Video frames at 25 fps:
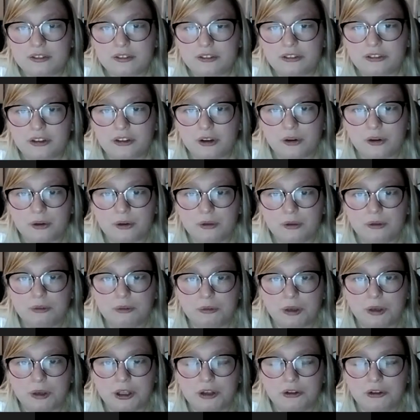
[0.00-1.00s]
So
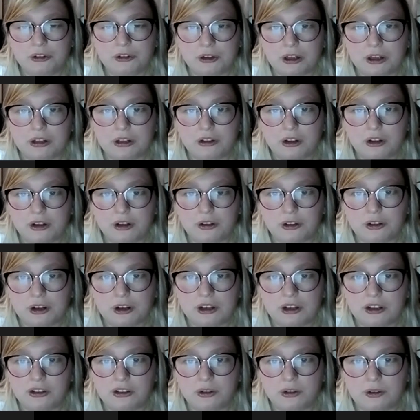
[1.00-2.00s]
what are you trying? Are you
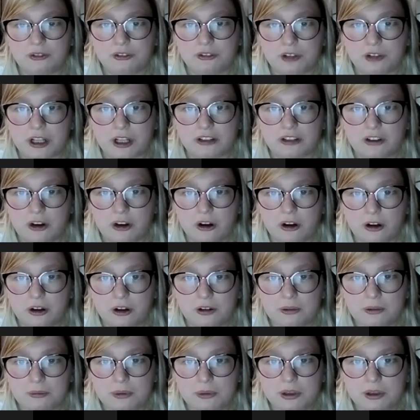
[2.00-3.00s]
trying to do inflict
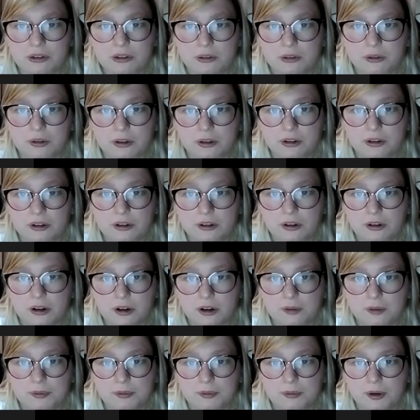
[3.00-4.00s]
harm, ignore
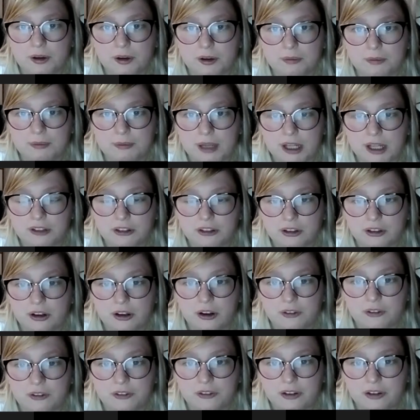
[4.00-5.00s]
armor, magic,
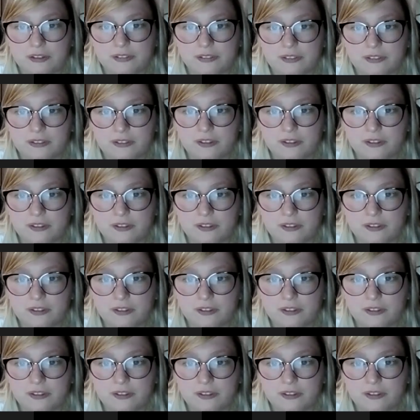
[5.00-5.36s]
obvious?